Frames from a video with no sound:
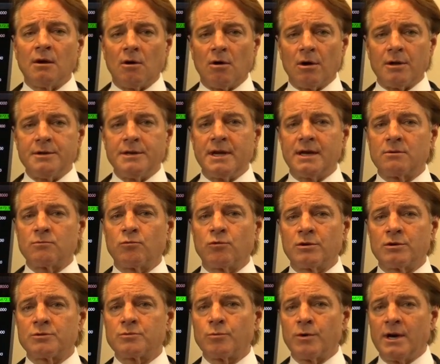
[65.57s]
on
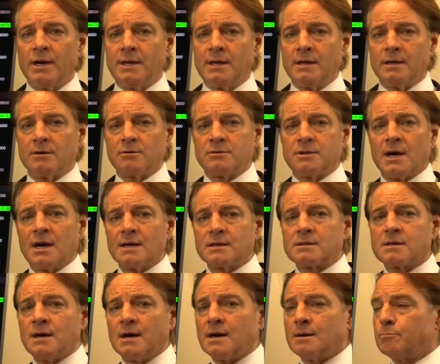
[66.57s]

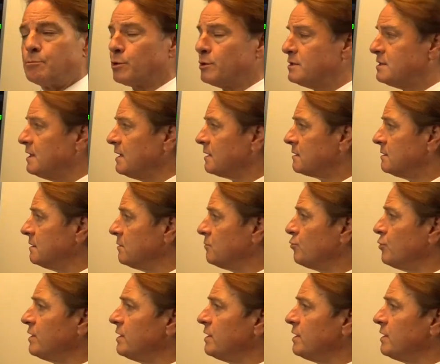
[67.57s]
NetWorthRadio.com, predicted.